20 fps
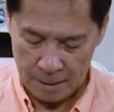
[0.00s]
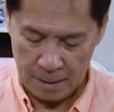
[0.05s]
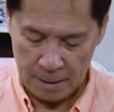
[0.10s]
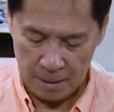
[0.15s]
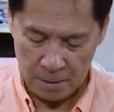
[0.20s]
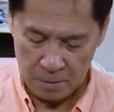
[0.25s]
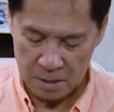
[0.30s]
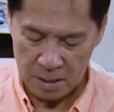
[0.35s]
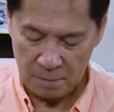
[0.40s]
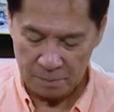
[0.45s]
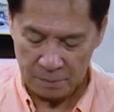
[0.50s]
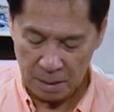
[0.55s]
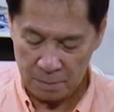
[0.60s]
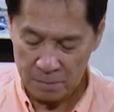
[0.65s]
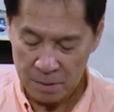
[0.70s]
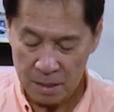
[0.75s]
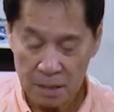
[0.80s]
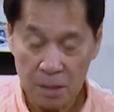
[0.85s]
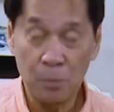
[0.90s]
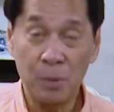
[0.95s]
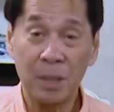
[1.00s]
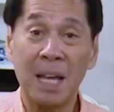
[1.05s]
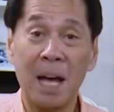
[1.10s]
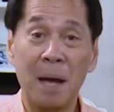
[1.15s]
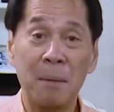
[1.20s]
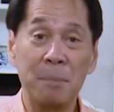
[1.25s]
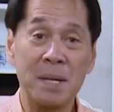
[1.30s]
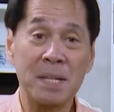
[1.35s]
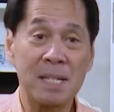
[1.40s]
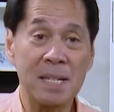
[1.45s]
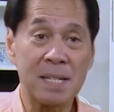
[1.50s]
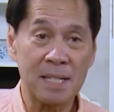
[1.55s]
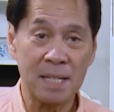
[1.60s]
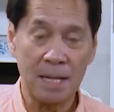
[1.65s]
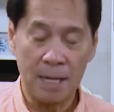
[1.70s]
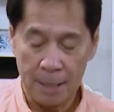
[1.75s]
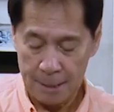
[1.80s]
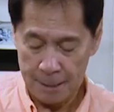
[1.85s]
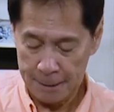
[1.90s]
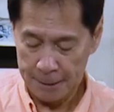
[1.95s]
You know, sometimes kasi what happens is
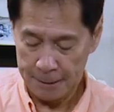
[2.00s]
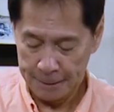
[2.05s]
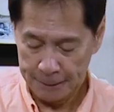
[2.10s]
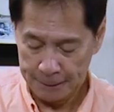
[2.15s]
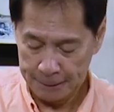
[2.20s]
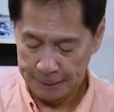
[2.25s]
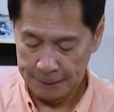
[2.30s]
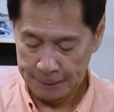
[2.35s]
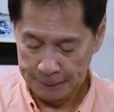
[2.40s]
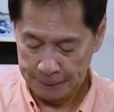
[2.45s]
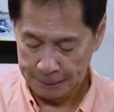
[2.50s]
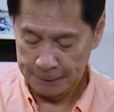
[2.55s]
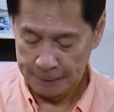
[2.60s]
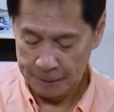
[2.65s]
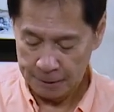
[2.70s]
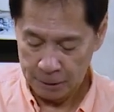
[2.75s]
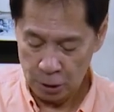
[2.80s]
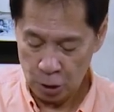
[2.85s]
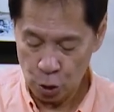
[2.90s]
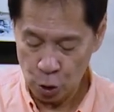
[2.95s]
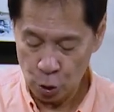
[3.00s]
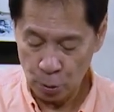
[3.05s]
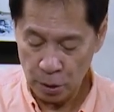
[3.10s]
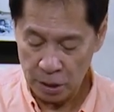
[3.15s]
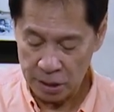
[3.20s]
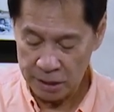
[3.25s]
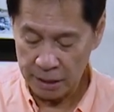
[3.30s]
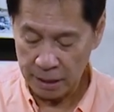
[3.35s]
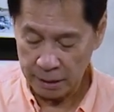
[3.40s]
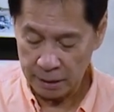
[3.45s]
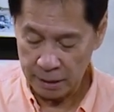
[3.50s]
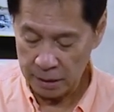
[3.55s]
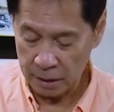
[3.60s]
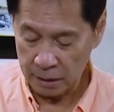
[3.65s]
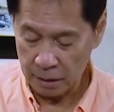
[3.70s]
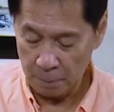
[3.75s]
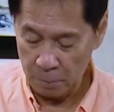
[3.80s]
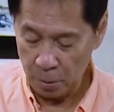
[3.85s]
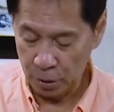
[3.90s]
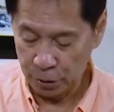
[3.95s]
the, the sugar settles
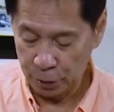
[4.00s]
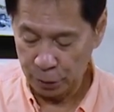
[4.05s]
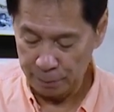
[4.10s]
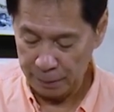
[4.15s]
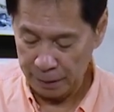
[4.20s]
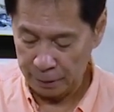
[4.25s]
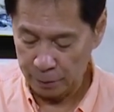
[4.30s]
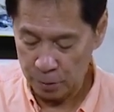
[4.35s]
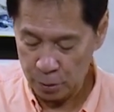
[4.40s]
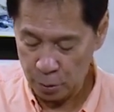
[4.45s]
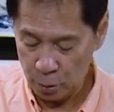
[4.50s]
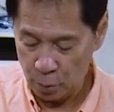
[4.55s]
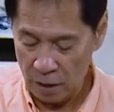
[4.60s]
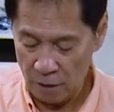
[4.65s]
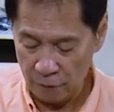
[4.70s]
at the bottom, you eh, know, so you